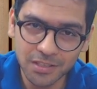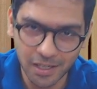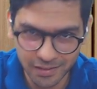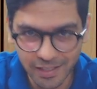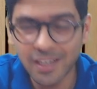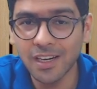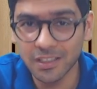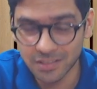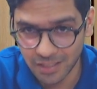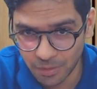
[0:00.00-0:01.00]
are there in our
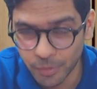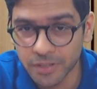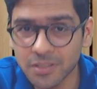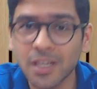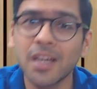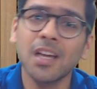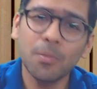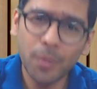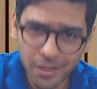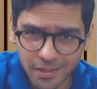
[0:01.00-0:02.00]
syllabus,
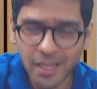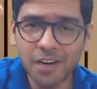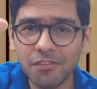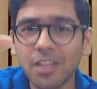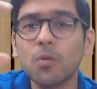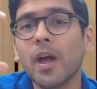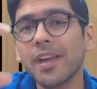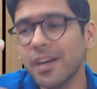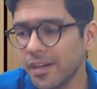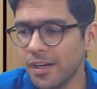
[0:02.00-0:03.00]
but they have
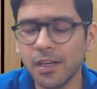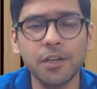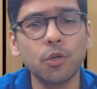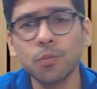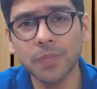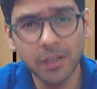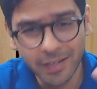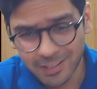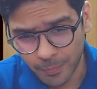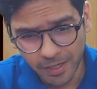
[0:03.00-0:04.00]
divided it into
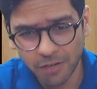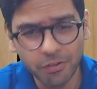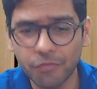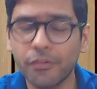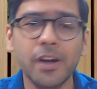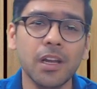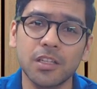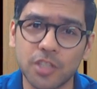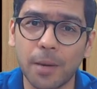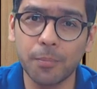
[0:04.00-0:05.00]
respective different
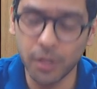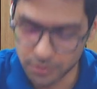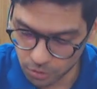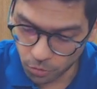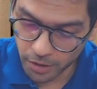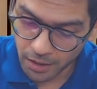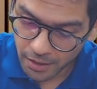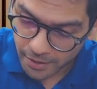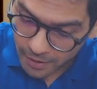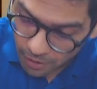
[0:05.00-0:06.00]
chapters. Okay,
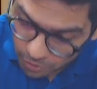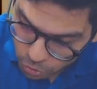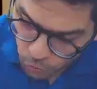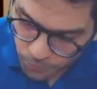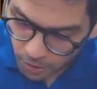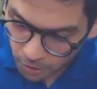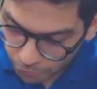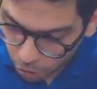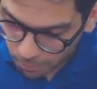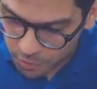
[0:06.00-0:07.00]
so
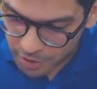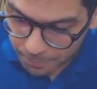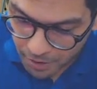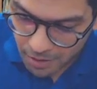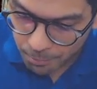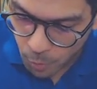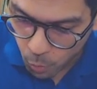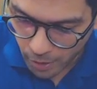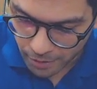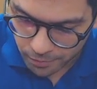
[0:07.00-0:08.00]
from chapter number
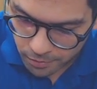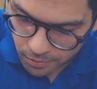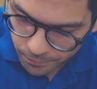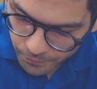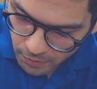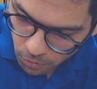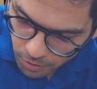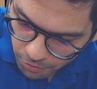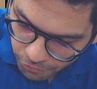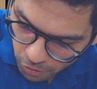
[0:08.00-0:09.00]
1, okay,
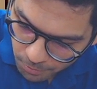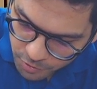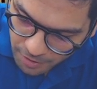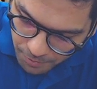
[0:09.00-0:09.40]
from chapter